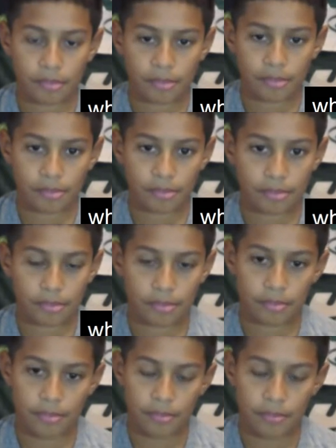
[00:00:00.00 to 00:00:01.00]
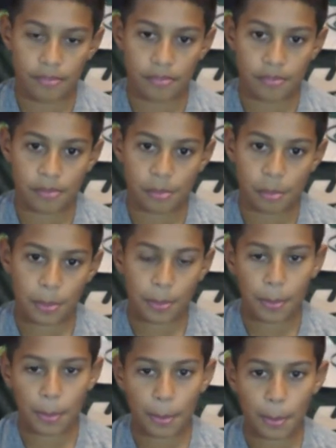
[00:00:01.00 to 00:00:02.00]

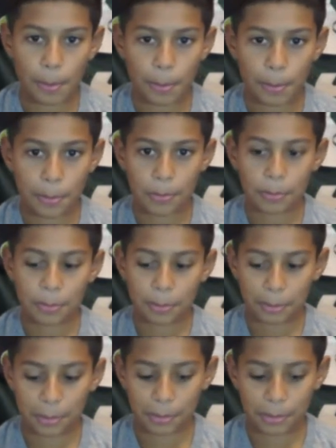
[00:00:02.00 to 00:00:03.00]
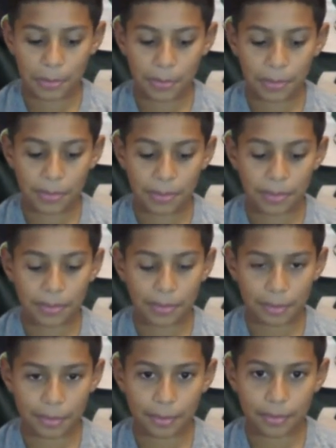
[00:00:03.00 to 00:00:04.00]

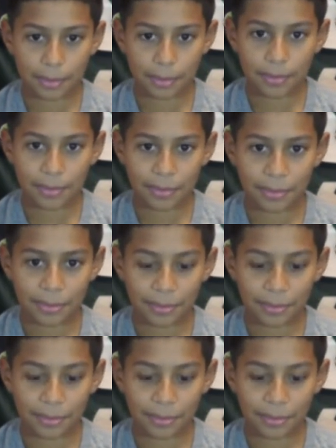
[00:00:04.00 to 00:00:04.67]
[no speech]